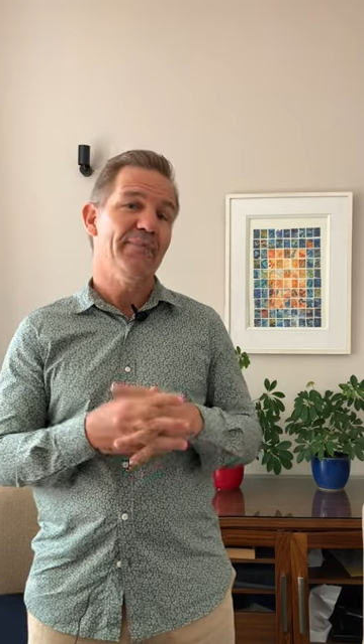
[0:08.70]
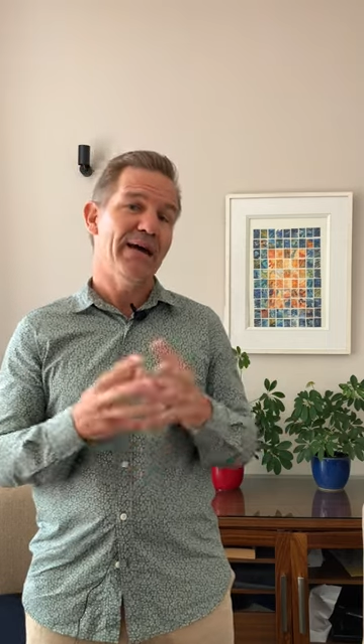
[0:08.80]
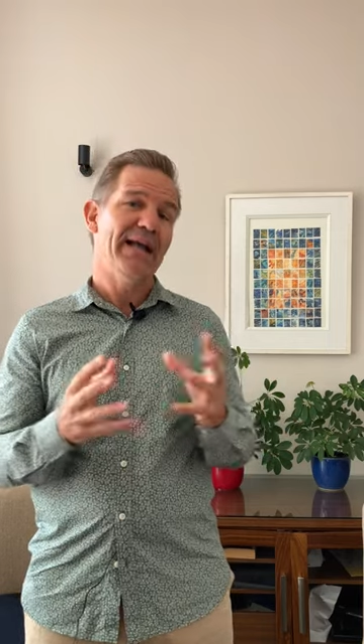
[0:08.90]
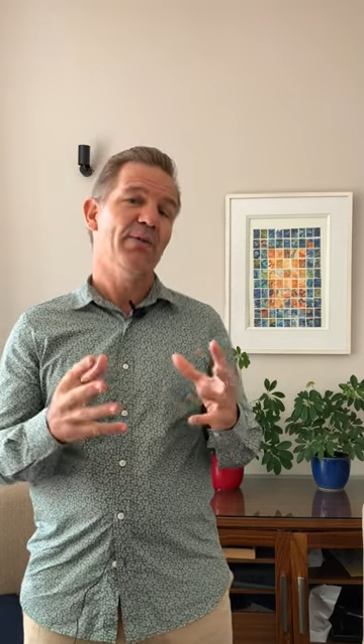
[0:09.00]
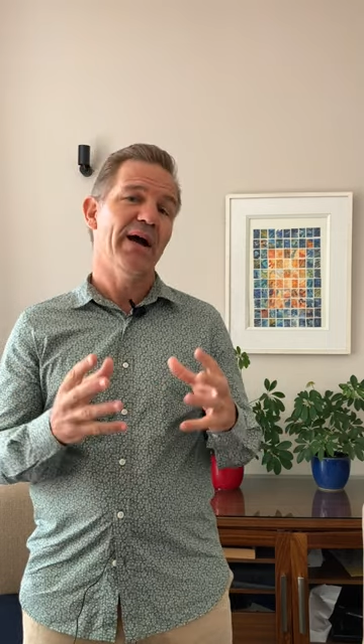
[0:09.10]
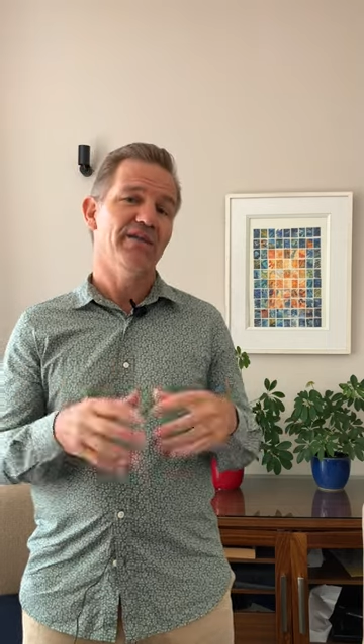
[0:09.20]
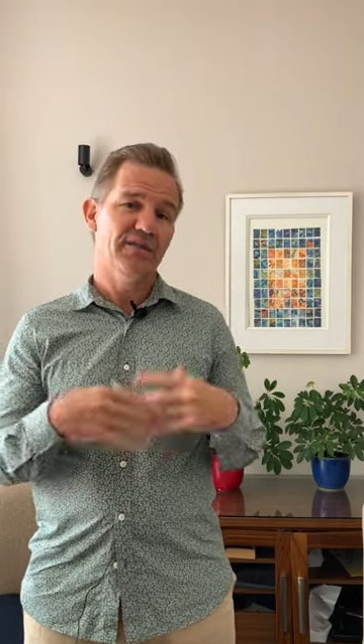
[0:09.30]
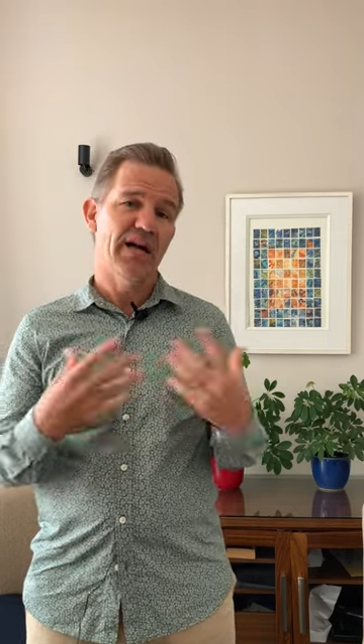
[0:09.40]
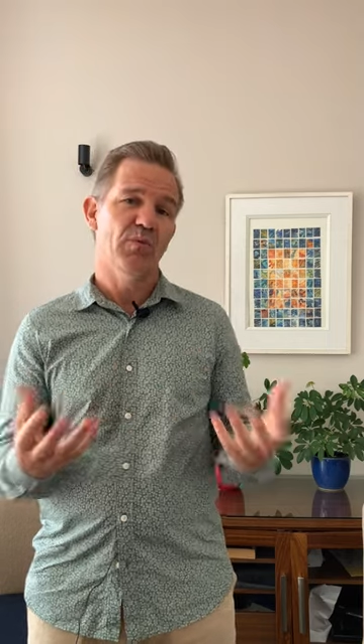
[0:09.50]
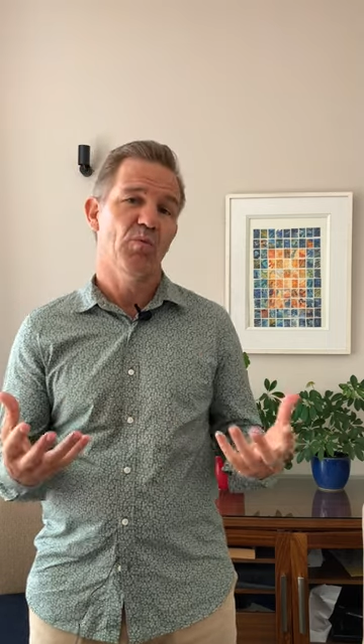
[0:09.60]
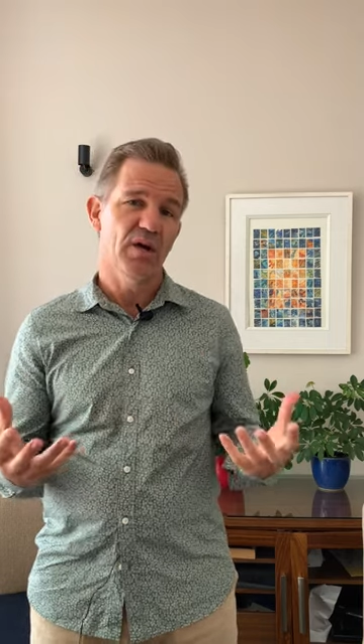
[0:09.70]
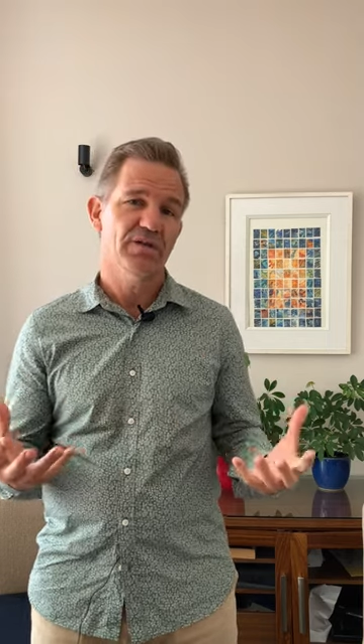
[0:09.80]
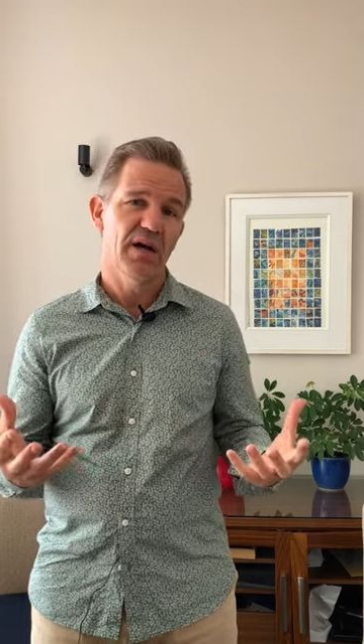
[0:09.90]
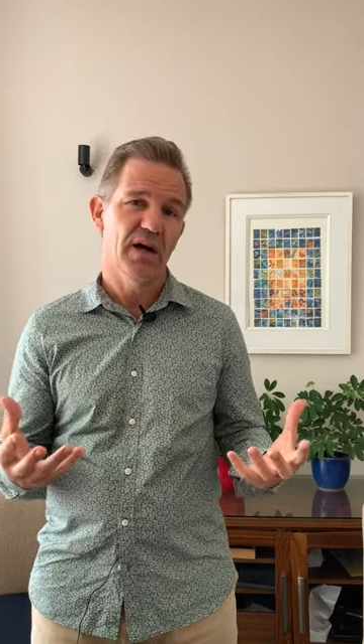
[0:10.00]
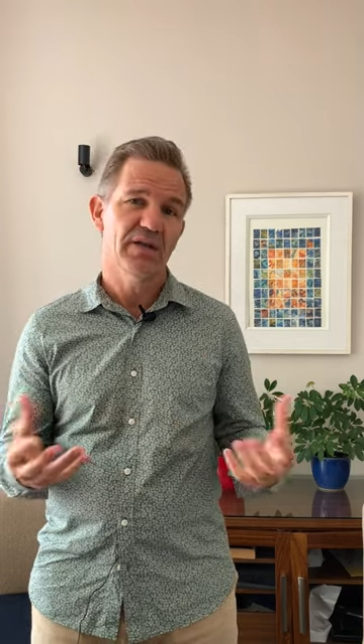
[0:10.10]
in many ways, done
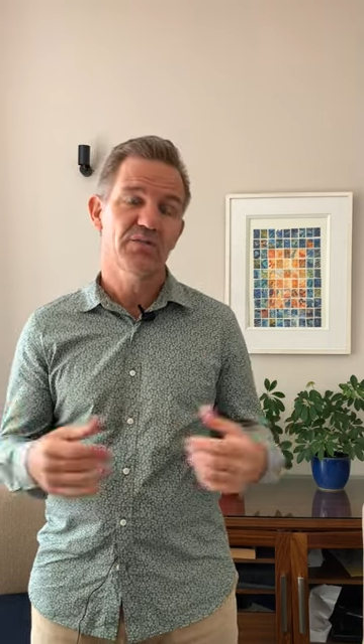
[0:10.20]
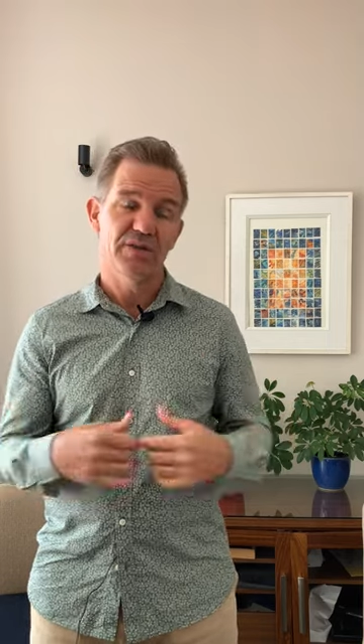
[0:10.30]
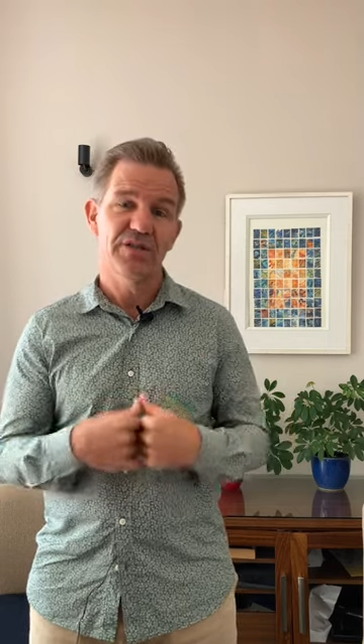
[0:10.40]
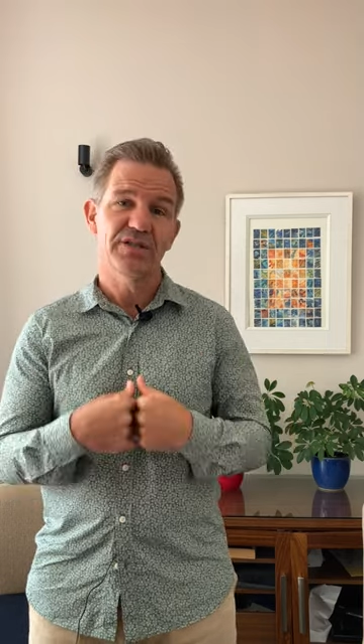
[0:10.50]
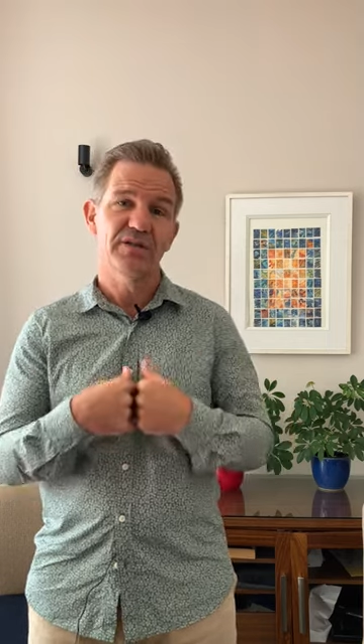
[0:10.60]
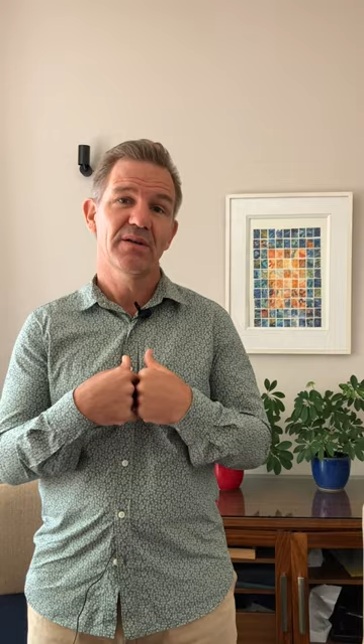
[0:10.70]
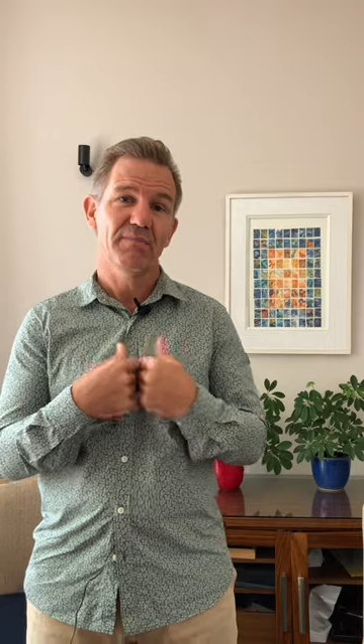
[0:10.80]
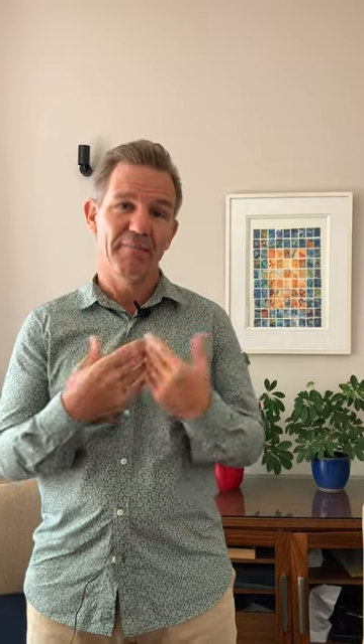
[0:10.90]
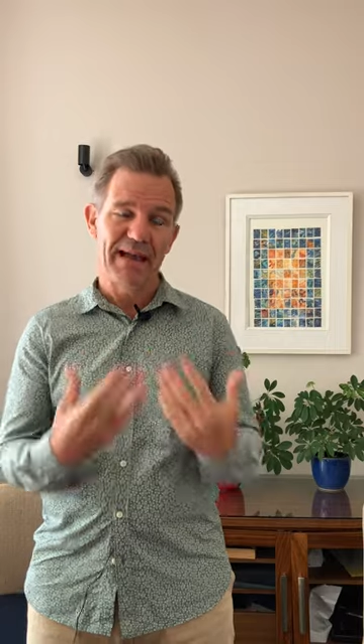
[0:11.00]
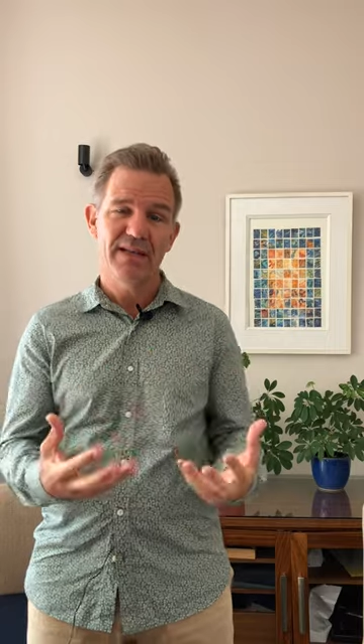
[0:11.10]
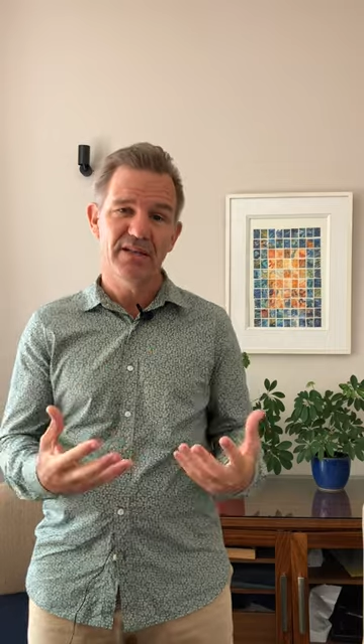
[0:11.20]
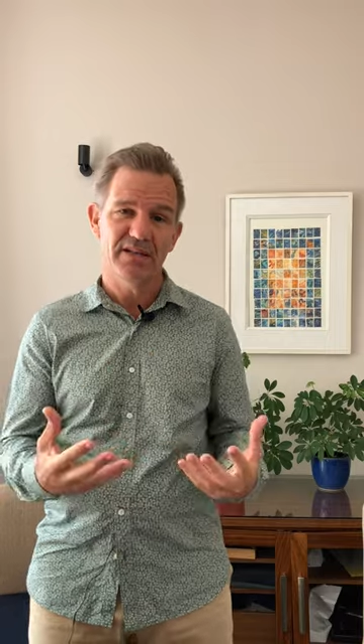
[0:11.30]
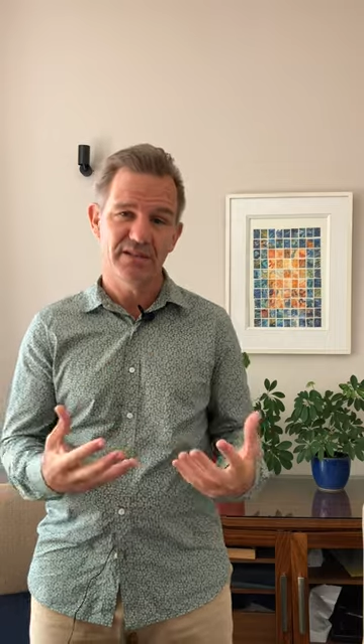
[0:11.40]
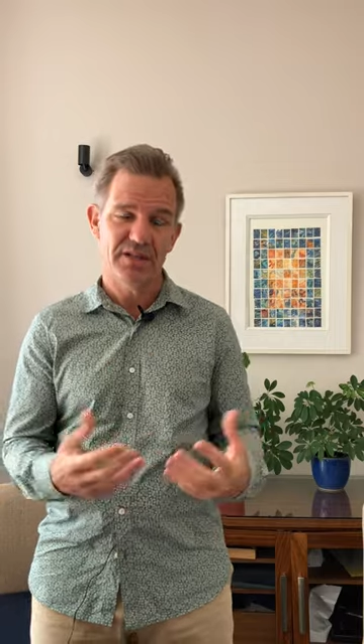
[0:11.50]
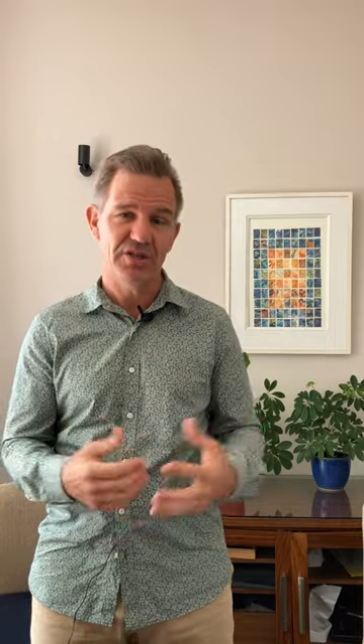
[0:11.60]
what's hardest, which is made the
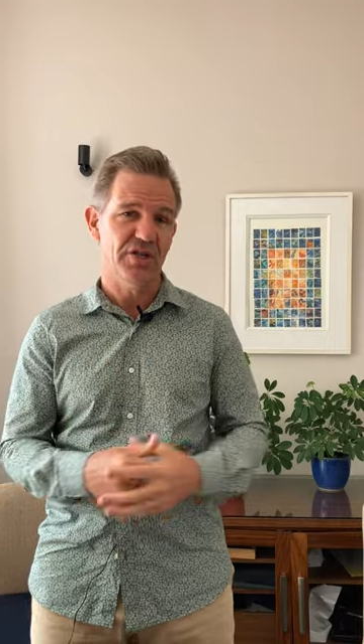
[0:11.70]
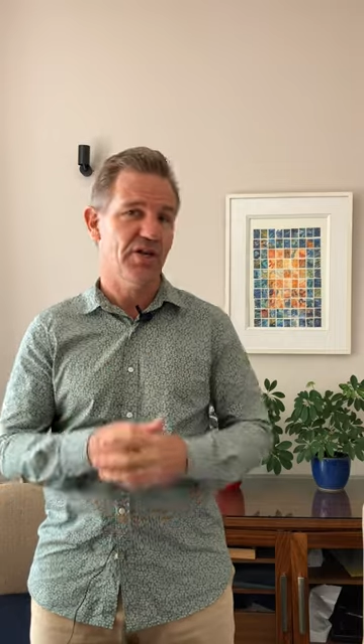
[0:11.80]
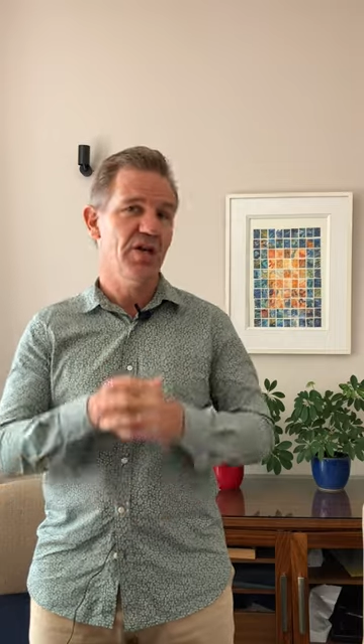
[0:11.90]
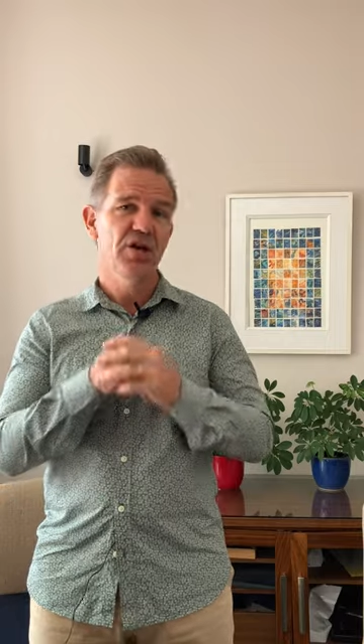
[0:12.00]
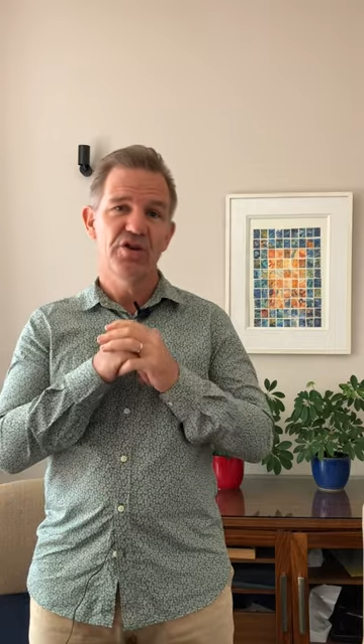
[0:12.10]
decision,